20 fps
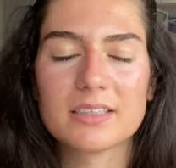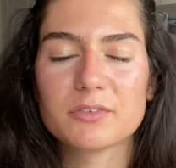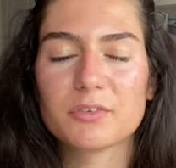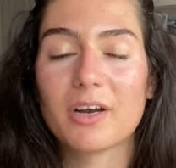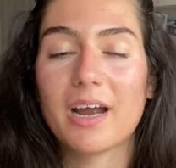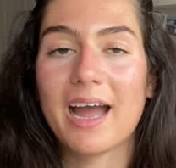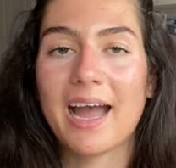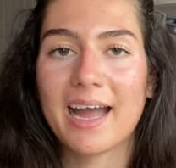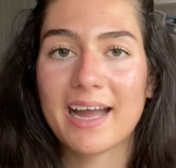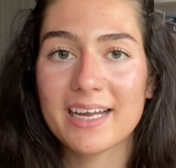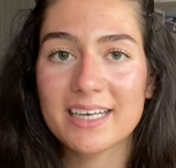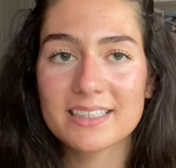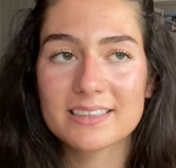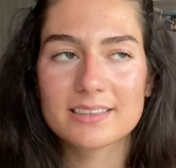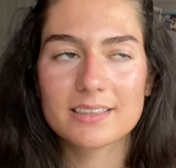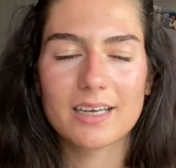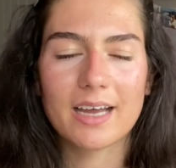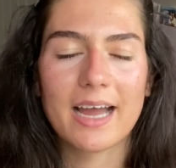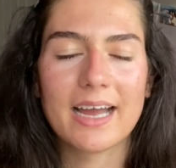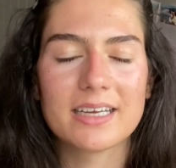for
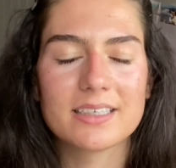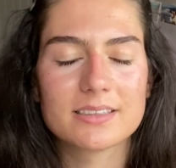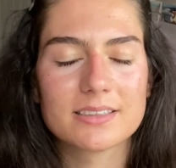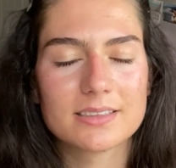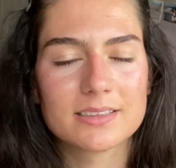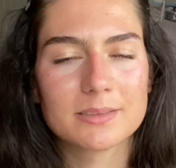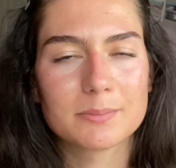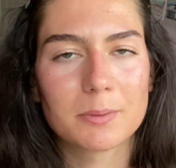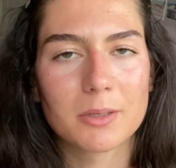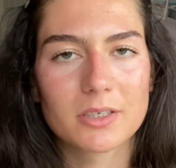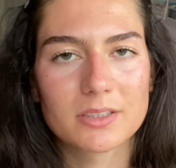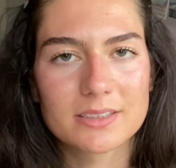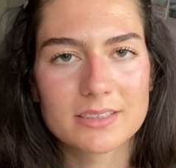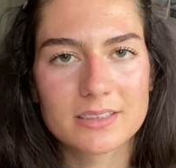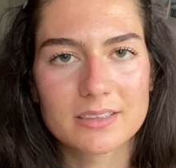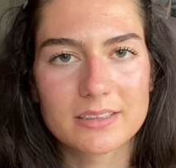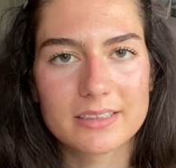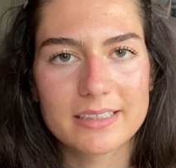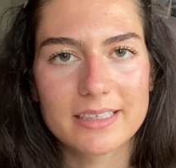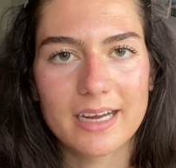X, X is
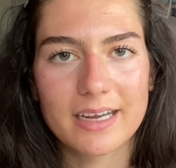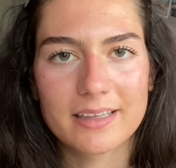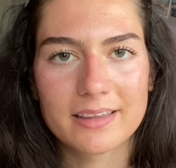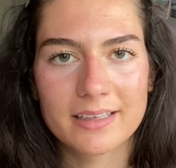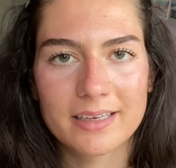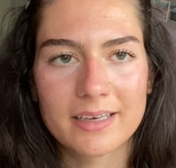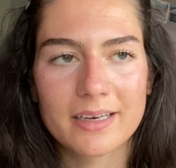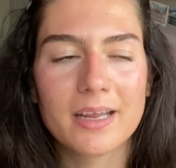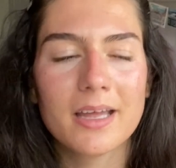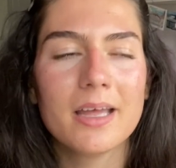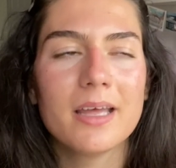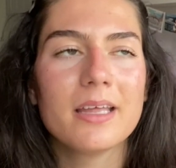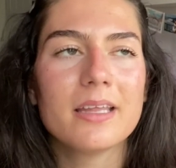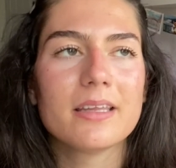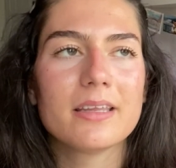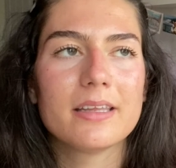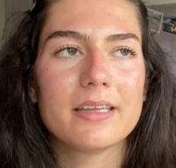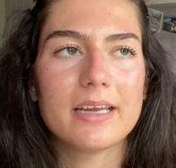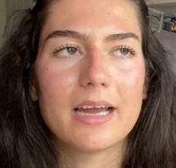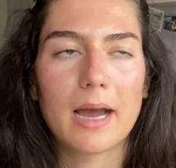personally, I think,
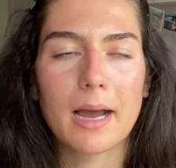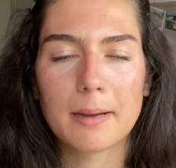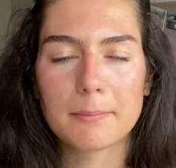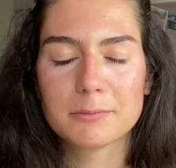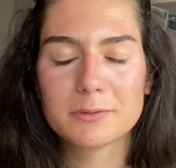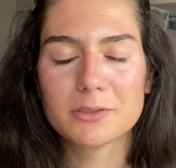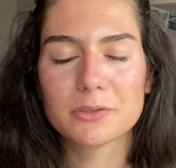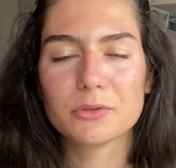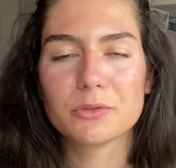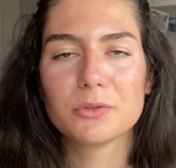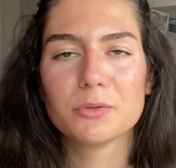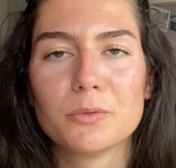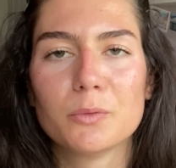the absolute